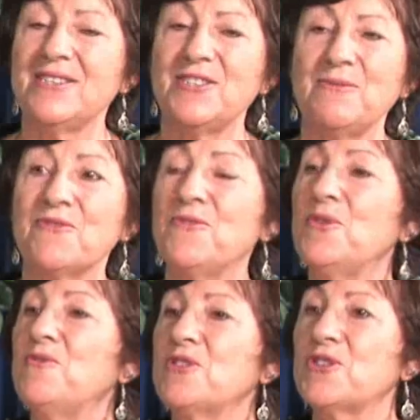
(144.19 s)
She was
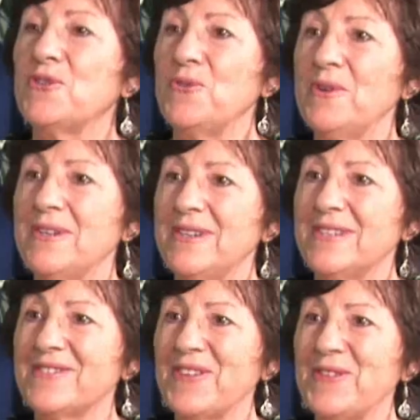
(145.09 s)
four foot two,
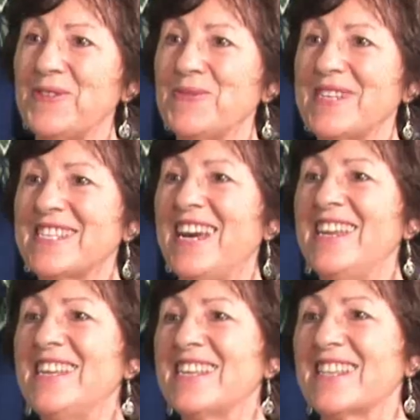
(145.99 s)
so she was a
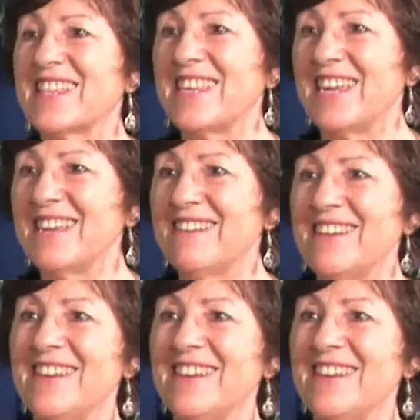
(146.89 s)
tiny little thing,